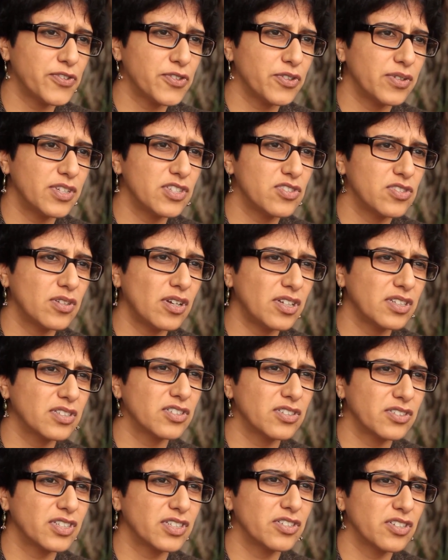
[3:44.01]
So it's not,
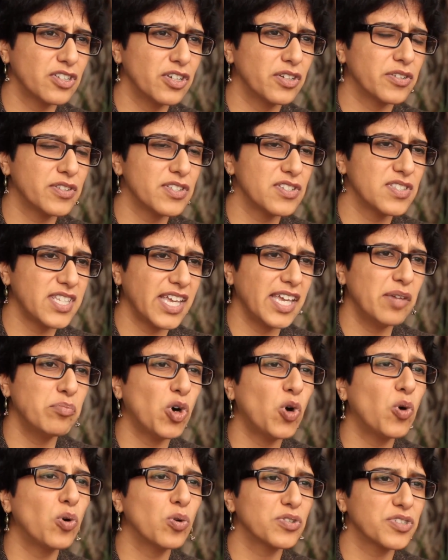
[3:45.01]
you know, the
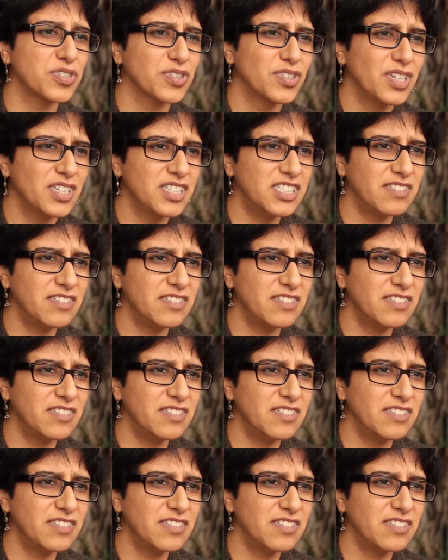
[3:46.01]
same old